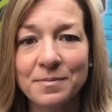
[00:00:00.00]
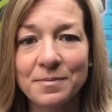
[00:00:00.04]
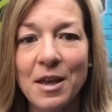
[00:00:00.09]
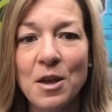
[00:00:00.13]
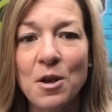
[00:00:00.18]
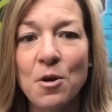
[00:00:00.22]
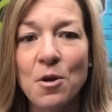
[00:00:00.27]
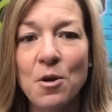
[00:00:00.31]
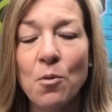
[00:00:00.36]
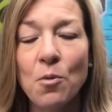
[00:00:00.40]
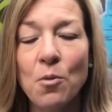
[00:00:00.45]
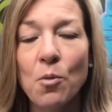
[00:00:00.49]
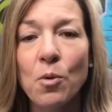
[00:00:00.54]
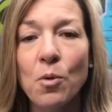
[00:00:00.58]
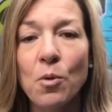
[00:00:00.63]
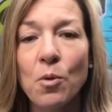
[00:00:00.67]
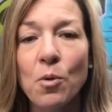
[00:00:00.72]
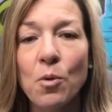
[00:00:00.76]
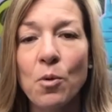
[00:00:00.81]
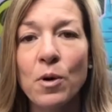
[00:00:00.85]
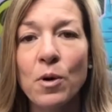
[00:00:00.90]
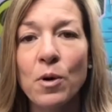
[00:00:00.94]
And I
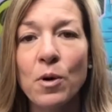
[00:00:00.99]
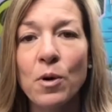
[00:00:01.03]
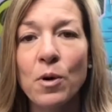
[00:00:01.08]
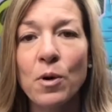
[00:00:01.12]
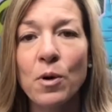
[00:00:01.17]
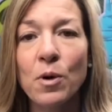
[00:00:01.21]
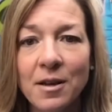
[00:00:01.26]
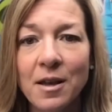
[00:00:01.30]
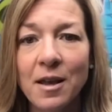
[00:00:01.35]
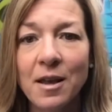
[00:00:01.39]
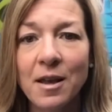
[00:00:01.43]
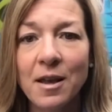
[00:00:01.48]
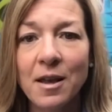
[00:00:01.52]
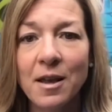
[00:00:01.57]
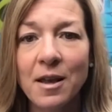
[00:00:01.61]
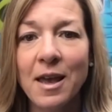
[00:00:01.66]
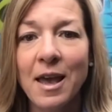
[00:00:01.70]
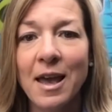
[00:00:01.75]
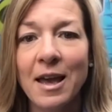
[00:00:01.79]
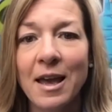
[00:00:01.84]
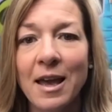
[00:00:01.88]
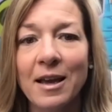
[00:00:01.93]
look at
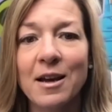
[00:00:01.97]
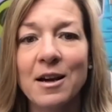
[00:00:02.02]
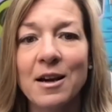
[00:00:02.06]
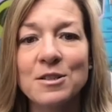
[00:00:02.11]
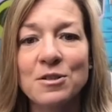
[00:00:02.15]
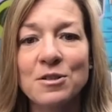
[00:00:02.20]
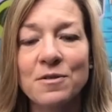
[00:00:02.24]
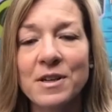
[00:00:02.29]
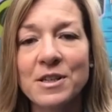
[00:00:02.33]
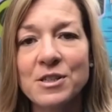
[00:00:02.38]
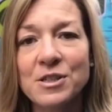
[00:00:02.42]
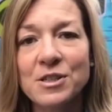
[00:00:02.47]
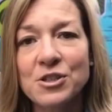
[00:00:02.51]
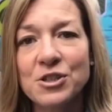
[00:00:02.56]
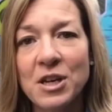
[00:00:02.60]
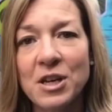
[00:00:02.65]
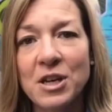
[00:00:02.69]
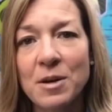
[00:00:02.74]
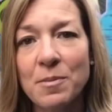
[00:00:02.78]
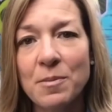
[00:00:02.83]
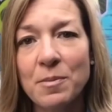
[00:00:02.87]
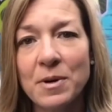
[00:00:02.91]
conservation
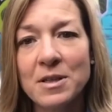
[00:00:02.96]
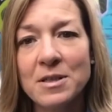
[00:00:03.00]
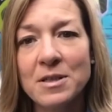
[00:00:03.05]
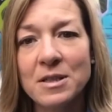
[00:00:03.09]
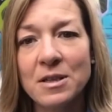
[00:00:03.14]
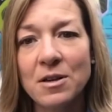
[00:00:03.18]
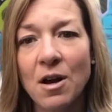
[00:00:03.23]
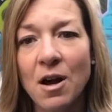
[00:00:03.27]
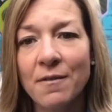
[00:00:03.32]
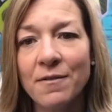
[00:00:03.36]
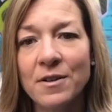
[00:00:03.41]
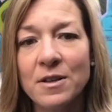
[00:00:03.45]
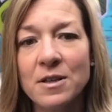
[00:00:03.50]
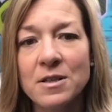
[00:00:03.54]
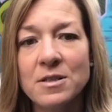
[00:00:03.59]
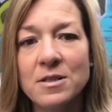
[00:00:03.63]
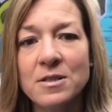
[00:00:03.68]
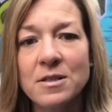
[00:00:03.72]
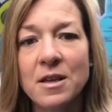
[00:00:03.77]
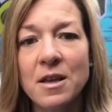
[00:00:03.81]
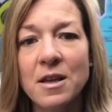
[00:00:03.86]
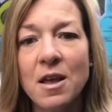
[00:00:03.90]
champions in office,
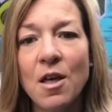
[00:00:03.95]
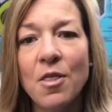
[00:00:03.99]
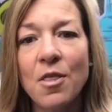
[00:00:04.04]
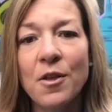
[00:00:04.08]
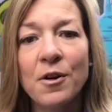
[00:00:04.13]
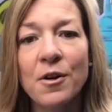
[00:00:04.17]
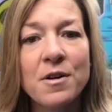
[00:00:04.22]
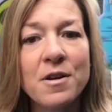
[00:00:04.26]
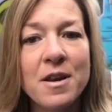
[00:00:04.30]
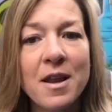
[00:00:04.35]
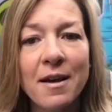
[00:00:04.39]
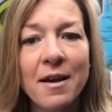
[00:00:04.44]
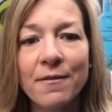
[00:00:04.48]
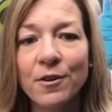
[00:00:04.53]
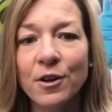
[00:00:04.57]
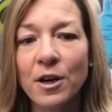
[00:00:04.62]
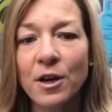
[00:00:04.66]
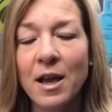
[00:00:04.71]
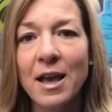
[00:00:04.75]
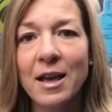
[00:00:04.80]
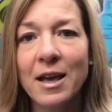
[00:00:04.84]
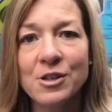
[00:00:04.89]
they're never
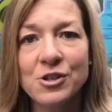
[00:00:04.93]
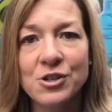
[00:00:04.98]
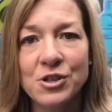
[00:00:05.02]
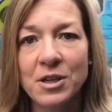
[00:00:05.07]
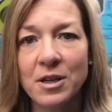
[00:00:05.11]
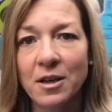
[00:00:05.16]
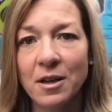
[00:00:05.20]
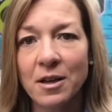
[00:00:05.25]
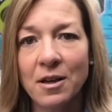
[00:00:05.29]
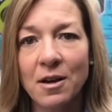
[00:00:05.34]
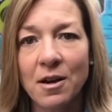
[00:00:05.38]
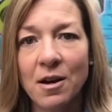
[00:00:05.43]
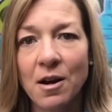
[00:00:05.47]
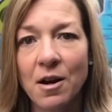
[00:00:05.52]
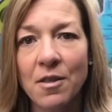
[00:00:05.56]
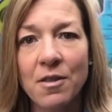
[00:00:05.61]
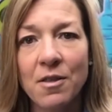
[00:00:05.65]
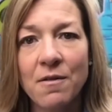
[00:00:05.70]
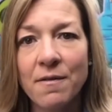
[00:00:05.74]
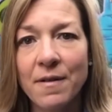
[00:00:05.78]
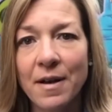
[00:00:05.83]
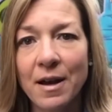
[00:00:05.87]
hedging on the
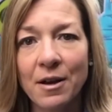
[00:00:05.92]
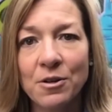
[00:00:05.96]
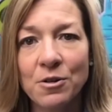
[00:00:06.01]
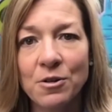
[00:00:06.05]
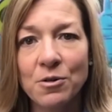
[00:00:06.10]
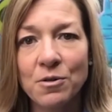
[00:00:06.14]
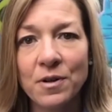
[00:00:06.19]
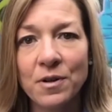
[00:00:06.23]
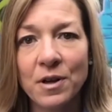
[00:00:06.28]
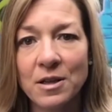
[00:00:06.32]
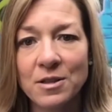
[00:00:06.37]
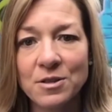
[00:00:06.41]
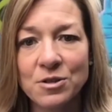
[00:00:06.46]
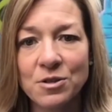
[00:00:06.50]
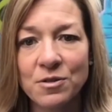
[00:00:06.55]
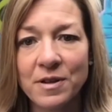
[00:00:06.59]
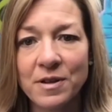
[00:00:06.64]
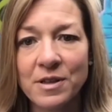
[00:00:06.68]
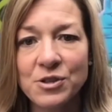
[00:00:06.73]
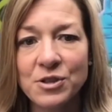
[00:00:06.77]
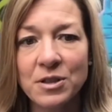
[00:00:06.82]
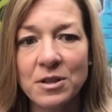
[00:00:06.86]
value of
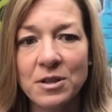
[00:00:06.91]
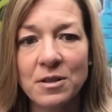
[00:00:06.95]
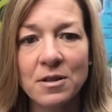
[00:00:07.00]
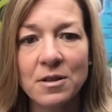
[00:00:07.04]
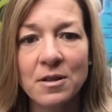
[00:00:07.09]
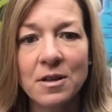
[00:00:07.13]
conservation.